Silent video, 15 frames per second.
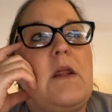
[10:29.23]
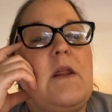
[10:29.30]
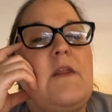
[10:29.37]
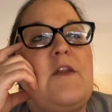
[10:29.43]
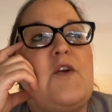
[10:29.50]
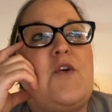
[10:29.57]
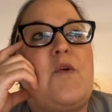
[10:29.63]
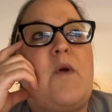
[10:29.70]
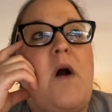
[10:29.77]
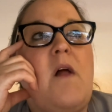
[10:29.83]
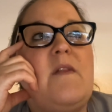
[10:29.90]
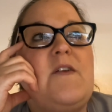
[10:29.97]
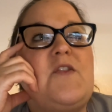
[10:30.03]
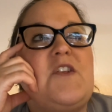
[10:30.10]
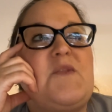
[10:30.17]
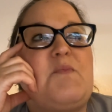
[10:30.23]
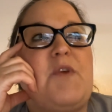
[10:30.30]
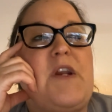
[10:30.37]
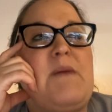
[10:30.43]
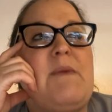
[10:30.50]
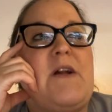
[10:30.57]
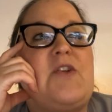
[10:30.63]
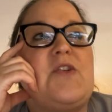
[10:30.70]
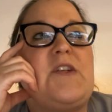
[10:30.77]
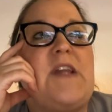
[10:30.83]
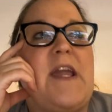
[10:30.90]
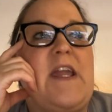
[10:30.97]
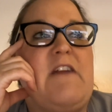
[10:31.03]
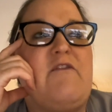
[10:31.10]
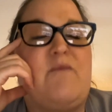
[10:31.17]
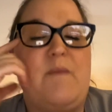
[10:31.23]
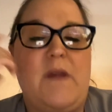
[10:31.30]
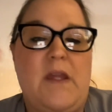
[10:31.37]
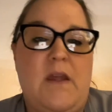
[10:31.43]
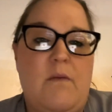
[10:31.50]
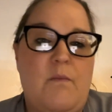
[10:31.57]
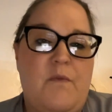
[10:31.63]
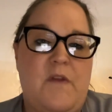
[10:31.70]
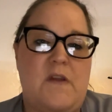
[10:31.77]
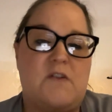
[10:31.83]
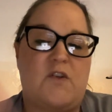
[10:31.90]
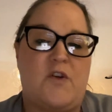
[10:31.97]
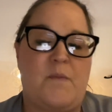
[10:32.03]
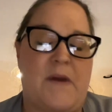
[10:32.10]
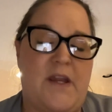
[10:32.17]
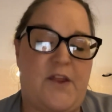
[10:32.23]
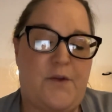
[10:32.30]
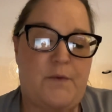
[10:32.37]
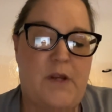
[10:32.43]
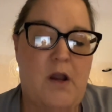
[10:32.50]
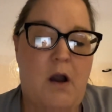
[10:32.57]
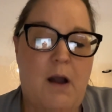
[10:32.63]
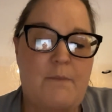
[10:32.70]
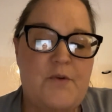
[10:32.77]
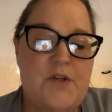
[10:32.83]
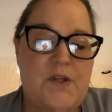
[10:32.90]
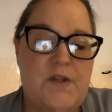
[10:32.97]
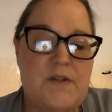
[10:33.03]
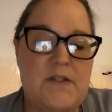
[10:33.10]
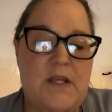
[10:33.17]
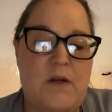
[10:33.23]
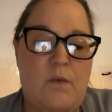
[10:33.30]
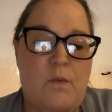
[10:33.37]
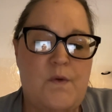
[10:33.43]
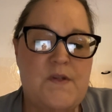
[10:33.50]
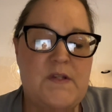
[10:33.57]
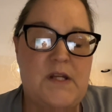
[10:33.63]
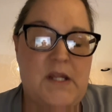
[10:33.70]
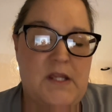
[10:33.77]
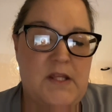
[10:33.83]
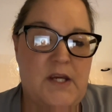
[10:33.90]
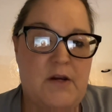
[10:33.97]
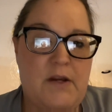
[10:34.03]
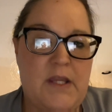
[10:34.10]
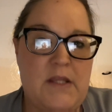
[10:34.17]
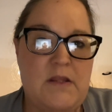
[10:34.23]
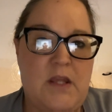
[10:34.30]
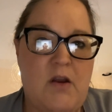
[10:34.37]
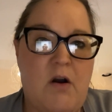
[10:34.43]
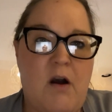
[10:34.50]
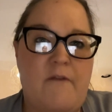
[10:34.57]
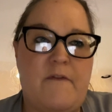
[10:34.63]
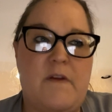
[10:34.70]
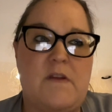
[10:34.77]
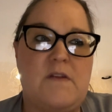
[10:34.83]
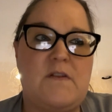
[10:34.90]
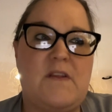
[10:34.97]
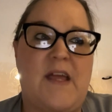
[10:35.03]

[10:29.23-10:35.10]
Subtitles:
The neurologist pretty much gave me, these are my 3 options, and we're sitting there in the office.